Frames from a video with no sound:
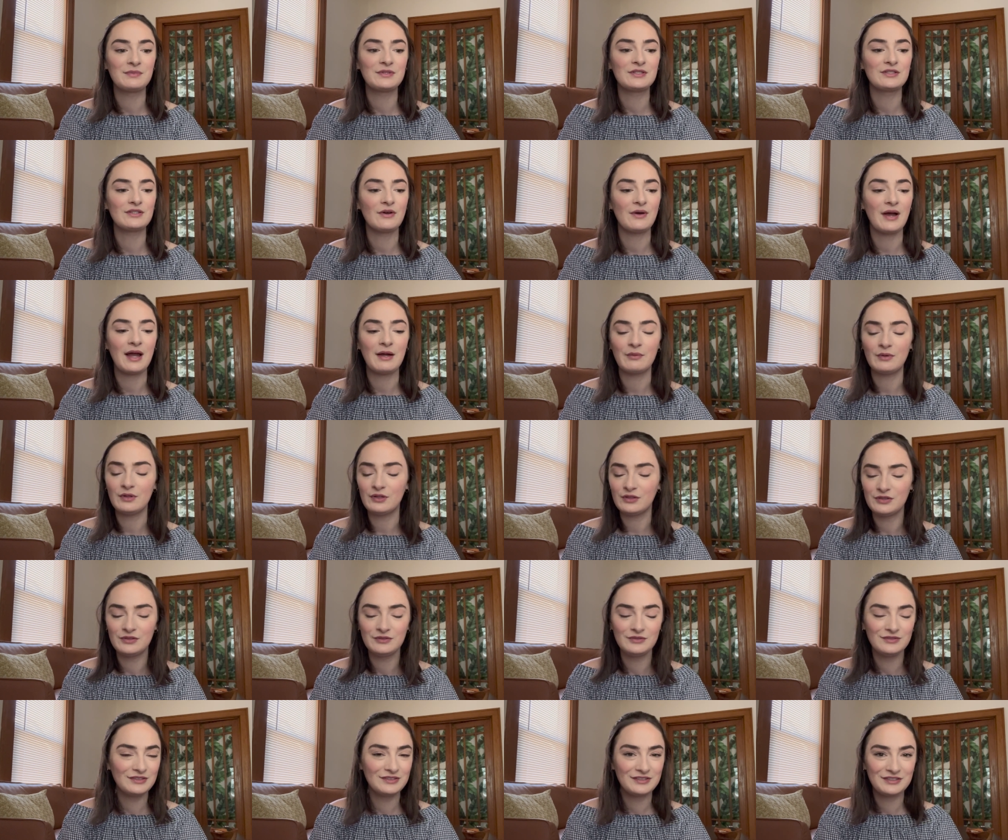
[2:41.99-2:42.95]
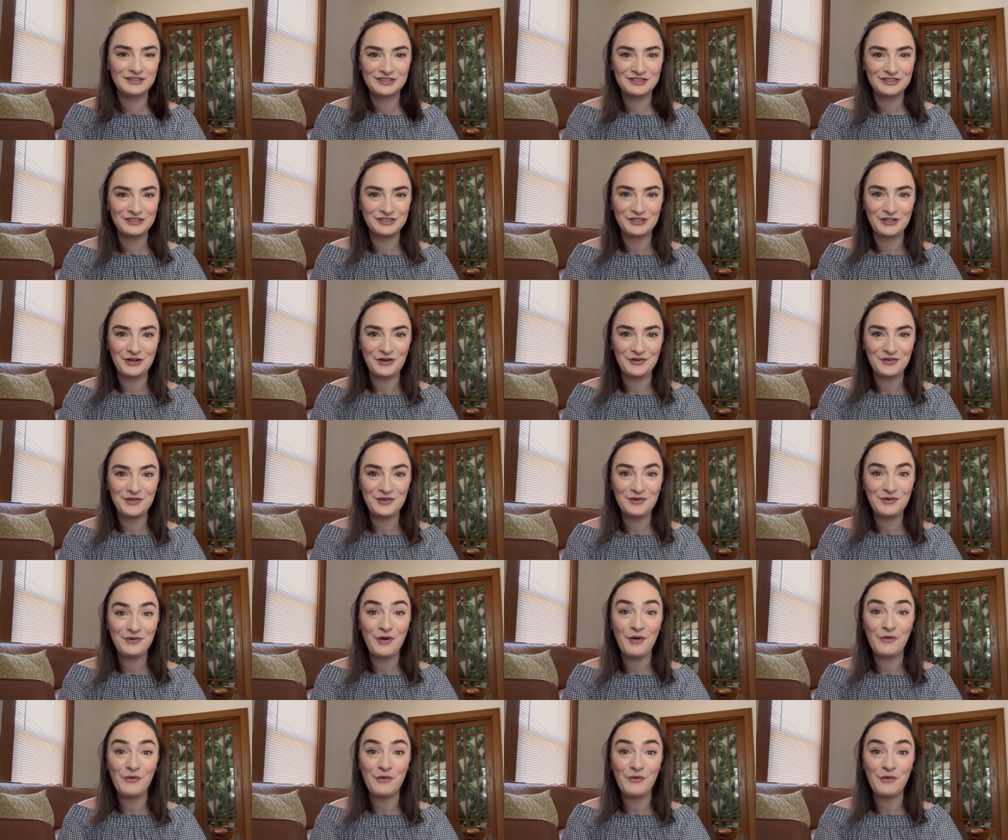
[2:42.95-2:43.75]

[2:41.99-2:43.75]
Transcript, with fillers: So I will show you